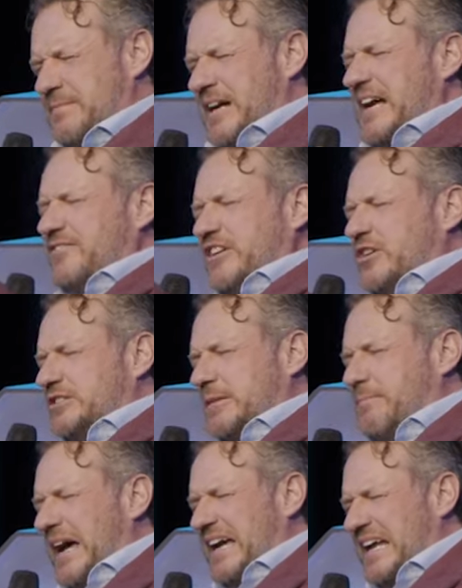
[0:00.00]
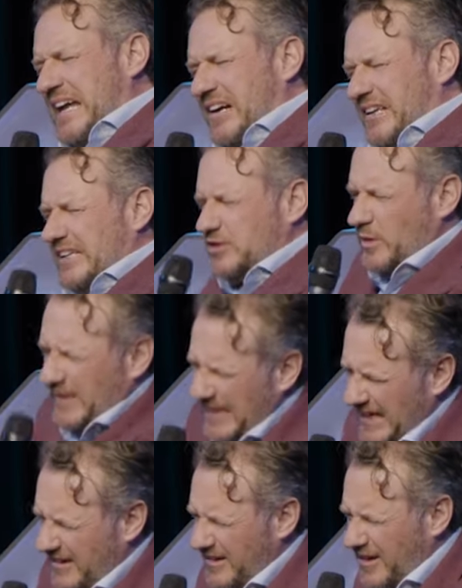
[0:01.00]
Might have to use the bayonet on this one.
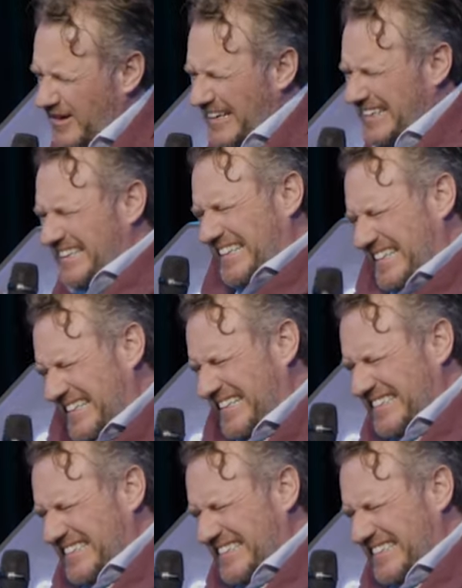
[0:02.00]
I don't know. I think.